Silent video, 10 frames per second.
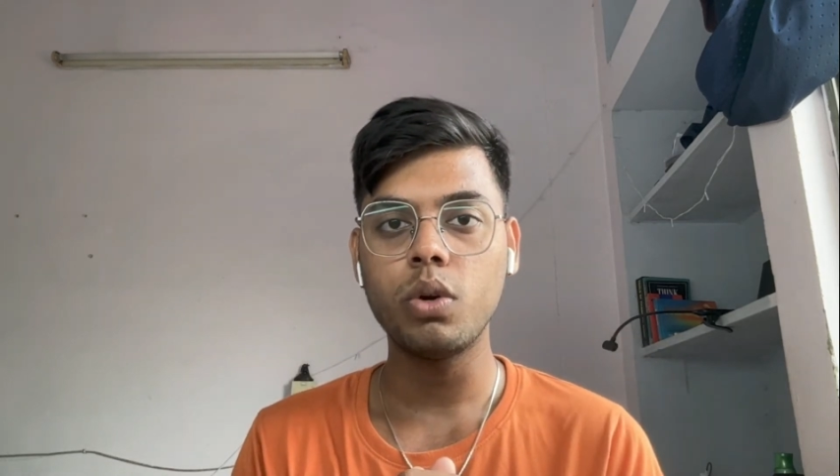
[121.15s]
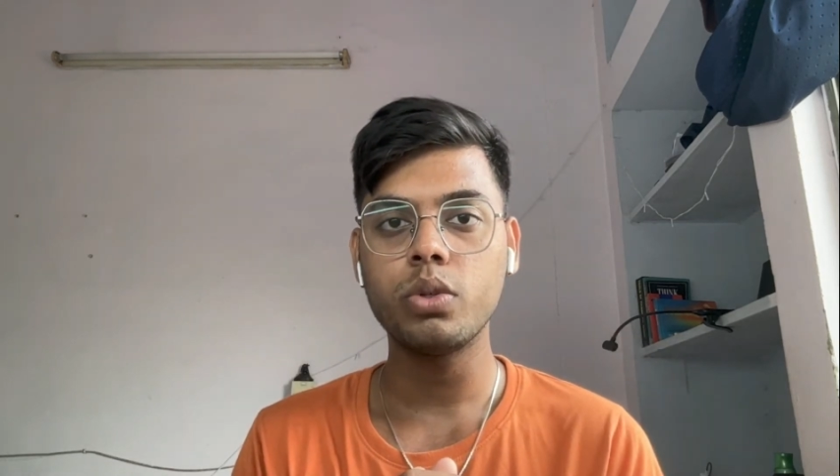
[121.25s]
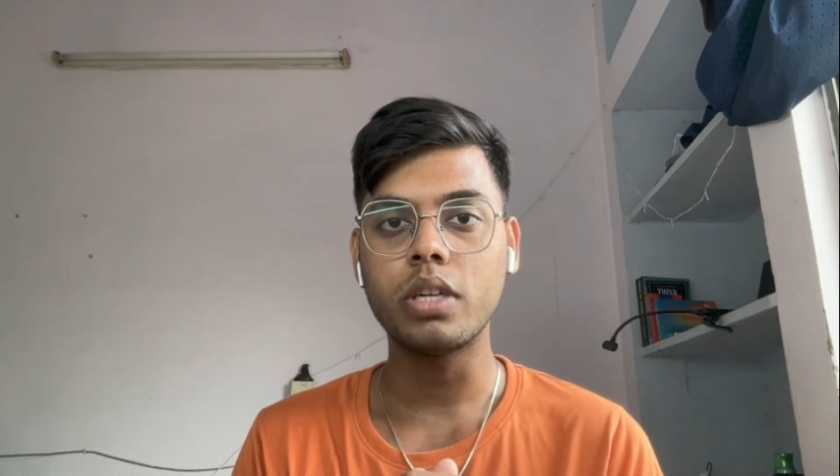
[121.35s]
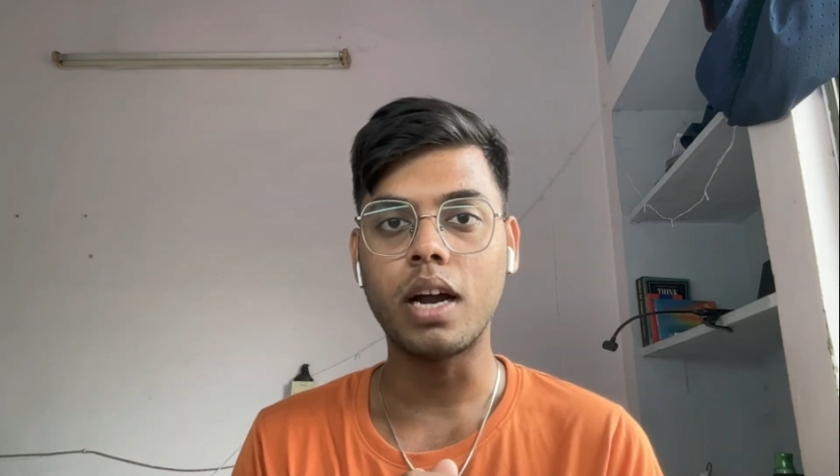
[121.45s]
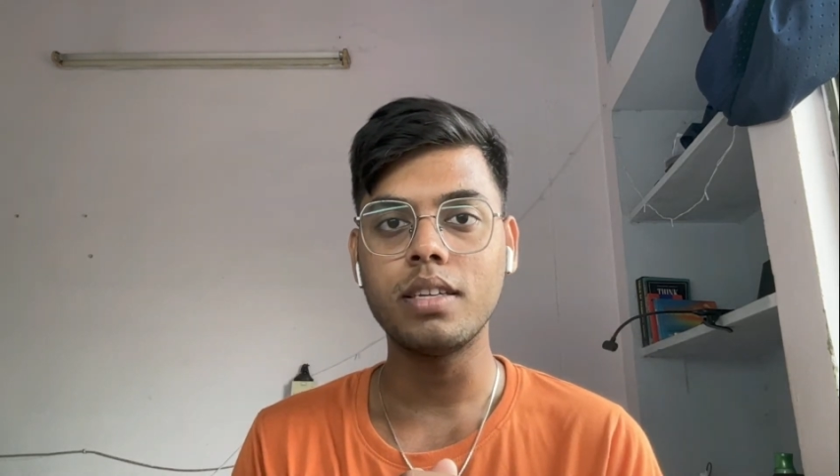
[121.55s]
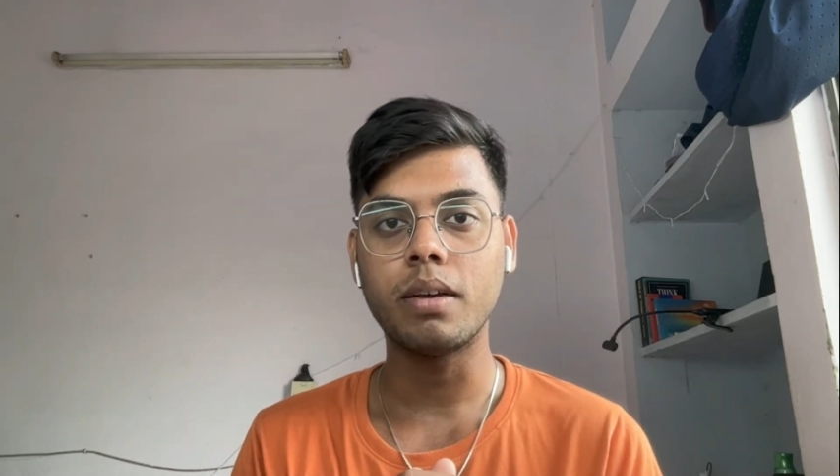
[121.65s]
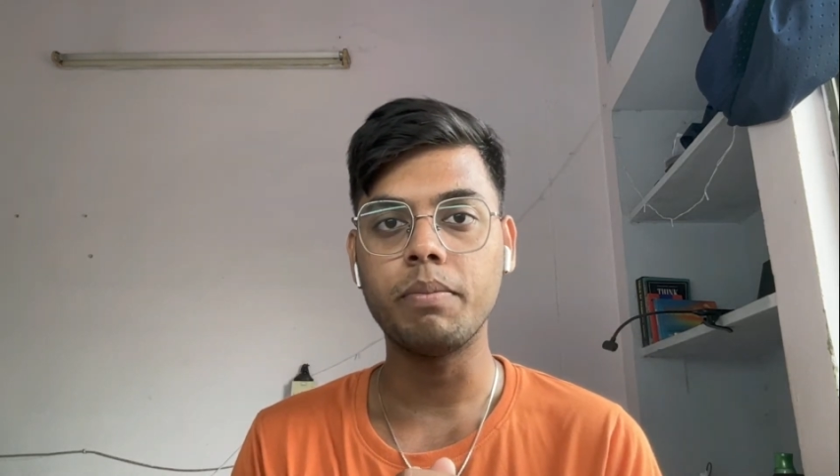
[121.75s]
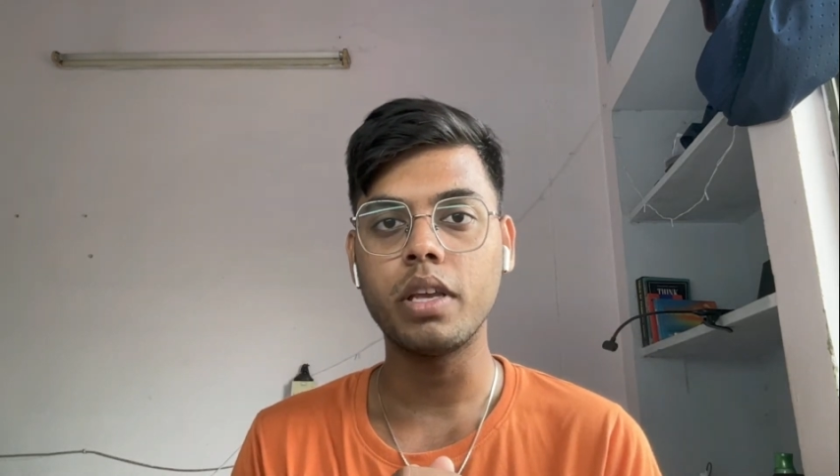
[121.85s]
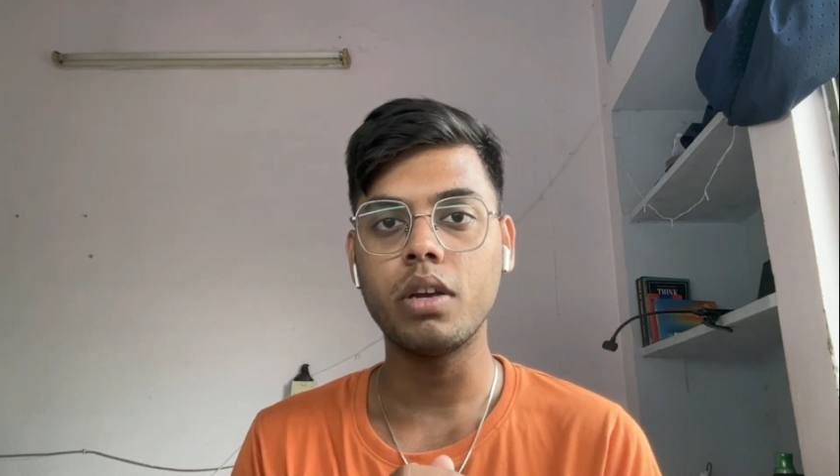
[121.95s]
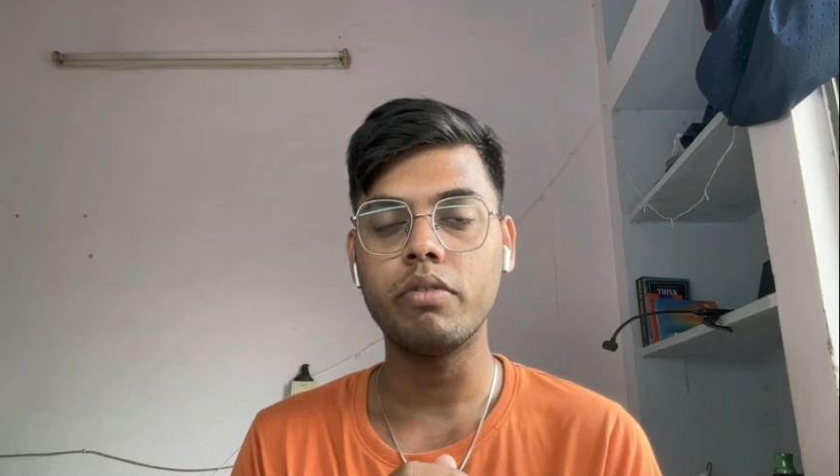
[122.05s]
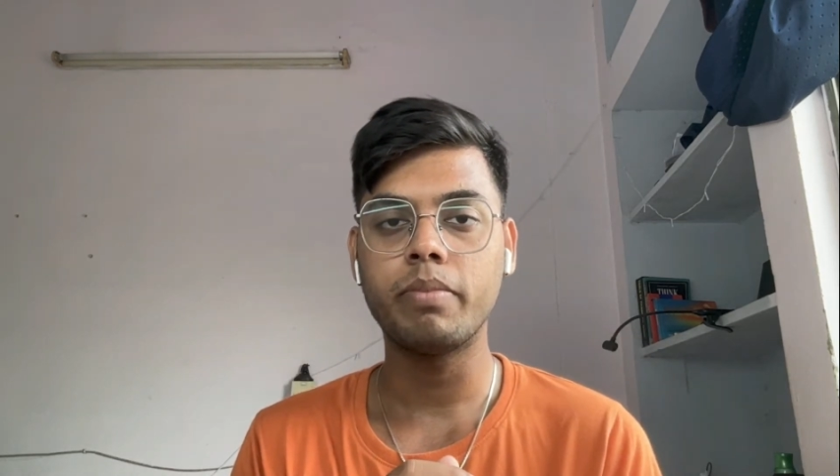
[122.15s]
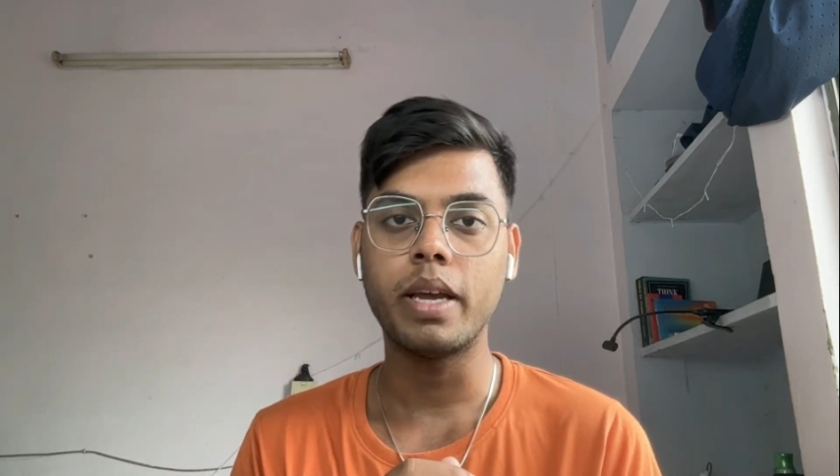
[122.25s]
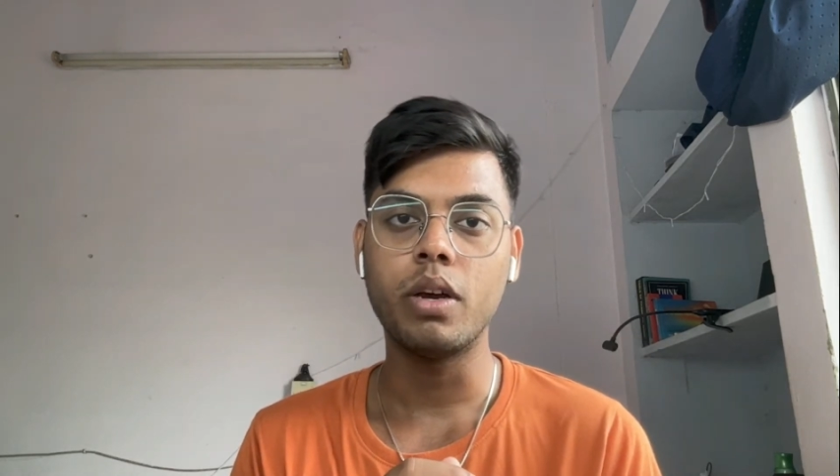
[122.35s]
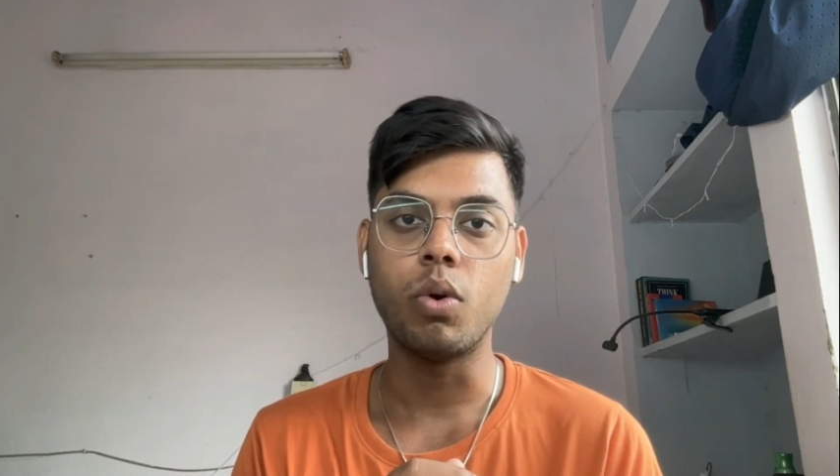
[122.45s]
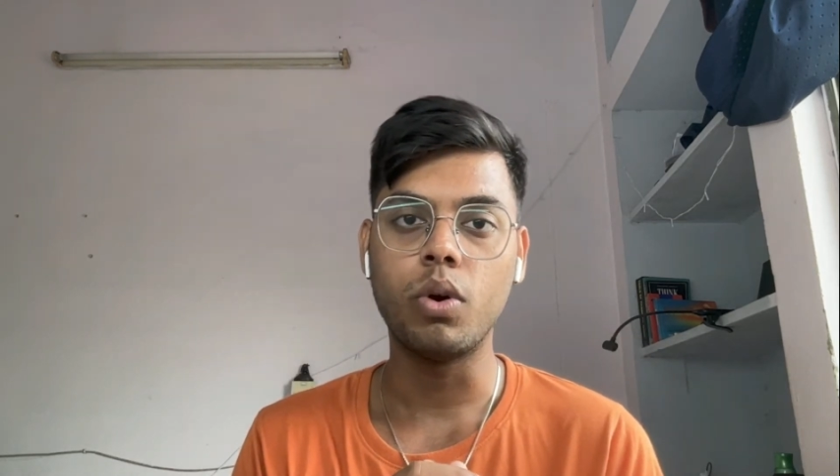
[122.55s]
to start something of
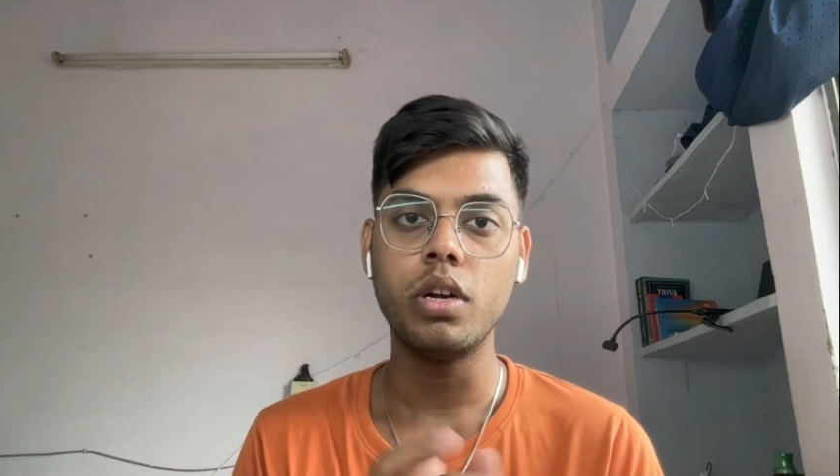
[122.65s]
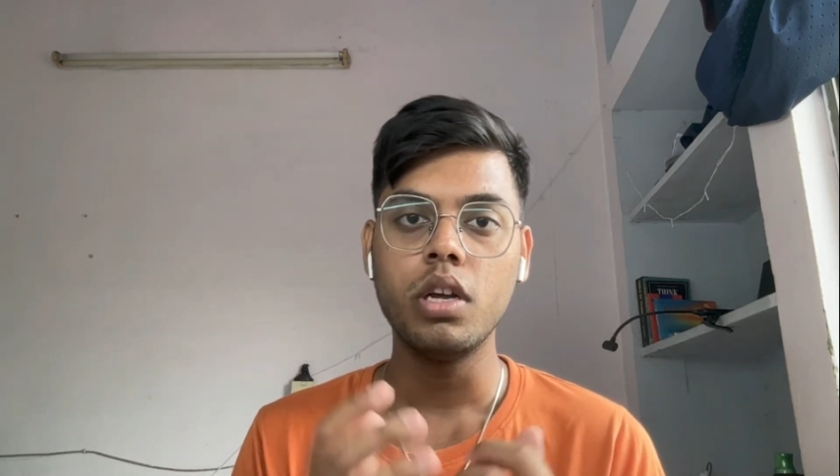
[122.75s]
my own,